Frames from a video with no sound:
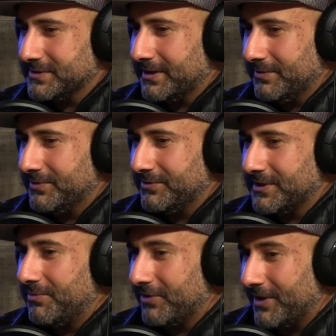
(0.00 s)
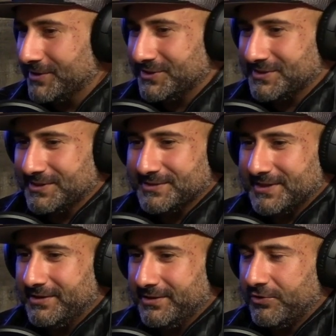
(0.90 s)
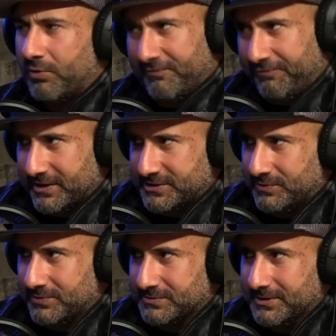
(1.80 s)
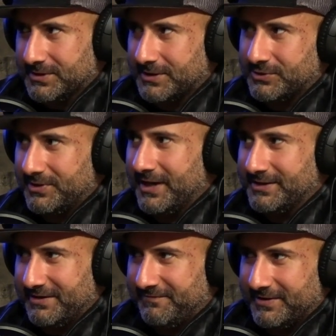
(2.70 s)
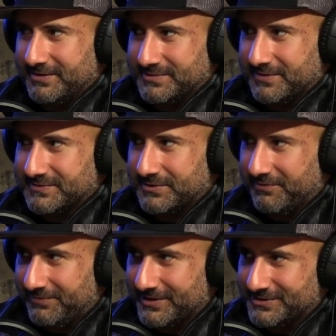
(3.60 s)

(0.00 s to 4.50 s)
like when they're talking about consciousness, and the reflection was one thing. Mm-hmm. Do they identify themselves in reflection?